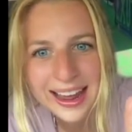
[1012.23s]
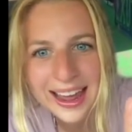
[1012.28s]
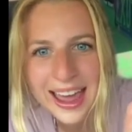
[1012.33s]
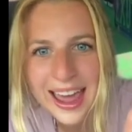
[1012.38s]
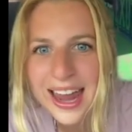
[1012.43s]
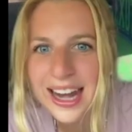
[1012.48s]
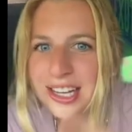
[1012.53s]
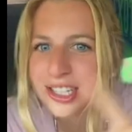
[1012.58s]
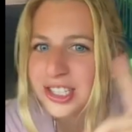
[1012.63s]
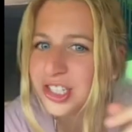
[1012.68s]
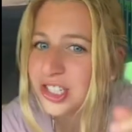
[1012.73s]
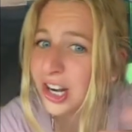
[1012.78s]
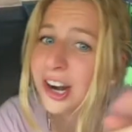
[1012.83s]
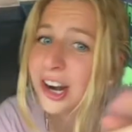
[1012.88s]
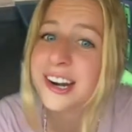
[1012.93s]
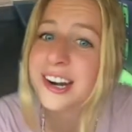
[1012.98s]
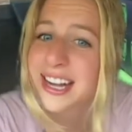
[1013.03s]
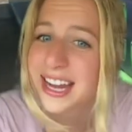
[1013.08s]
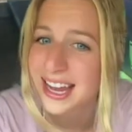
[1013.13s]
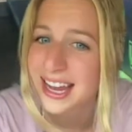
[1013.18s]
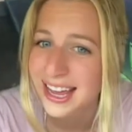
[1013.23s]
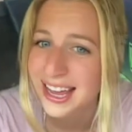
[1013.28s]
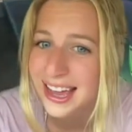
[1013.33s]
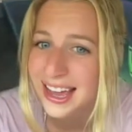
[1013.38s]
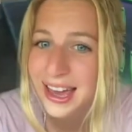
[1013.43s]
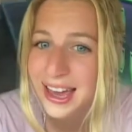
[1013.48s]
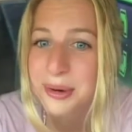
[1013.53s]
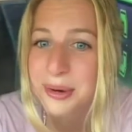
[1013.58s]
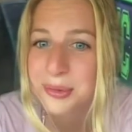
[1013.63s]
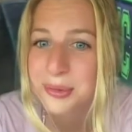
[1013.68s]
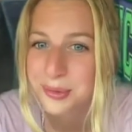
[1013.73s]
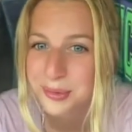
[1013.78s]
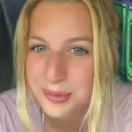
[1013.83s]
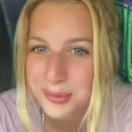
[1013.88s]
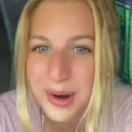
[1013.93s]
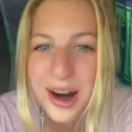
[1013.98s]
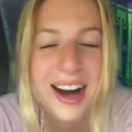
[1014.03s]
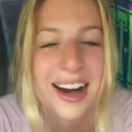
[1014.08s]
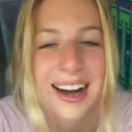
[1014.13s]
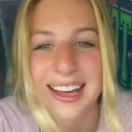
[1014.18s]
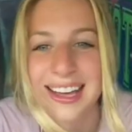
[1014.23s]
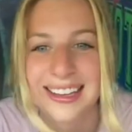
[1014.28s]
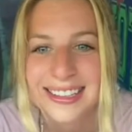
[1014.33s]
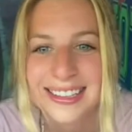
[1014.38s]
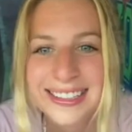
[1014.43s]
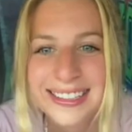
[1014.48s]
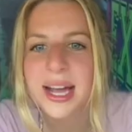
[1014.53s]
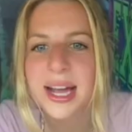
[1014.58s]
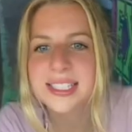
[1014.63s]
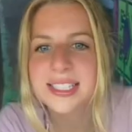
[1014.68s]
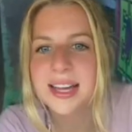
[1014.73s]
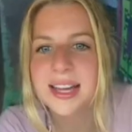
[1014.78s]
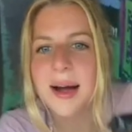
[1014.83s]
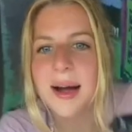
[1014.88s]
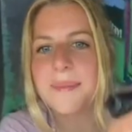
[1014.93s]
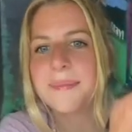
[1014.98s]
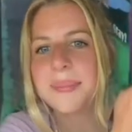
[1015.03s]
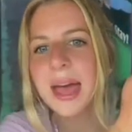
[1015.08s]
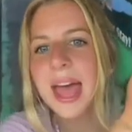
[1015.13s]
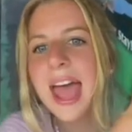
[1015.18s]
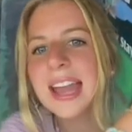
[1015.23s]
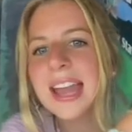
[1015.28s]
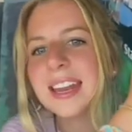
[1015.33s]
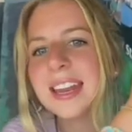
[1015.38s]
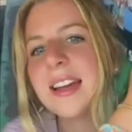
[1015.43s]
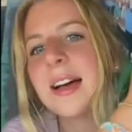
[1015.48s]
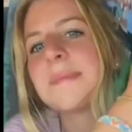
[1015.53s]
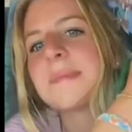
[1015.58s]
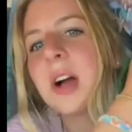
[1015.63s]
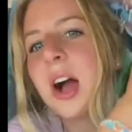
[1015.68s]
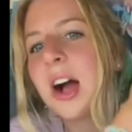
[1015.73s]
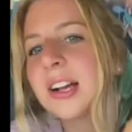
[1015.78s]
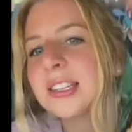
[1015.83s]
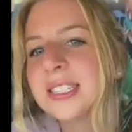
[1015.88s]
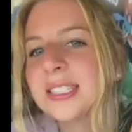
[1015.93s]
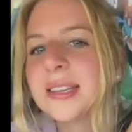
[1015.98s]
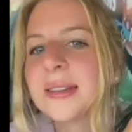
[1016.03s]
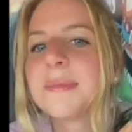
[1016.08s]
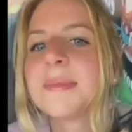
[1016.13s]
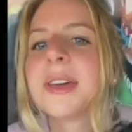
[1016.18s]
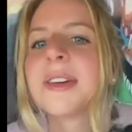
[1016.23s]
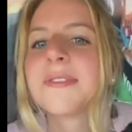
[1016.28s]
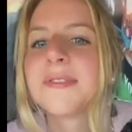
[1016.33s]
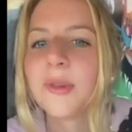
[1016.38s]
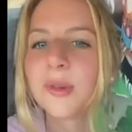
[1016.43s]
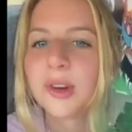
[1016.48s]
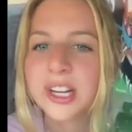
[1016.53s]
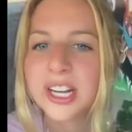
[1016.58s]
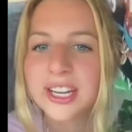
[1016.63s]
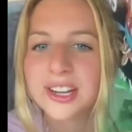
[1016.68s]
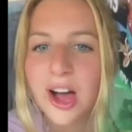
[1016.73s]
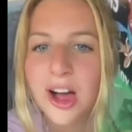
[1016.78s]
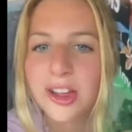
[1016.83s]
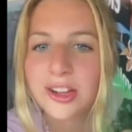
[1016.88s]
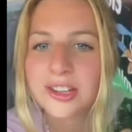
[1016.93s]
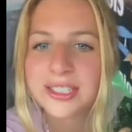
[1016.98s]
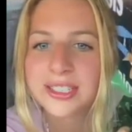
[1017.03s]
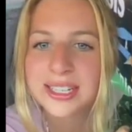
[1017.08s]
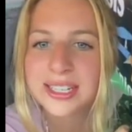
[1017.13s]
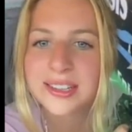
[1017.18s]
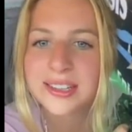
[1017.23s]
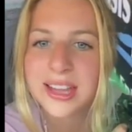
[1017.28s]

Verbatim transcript: And a journey it was. Dump ended up costing me $40.11.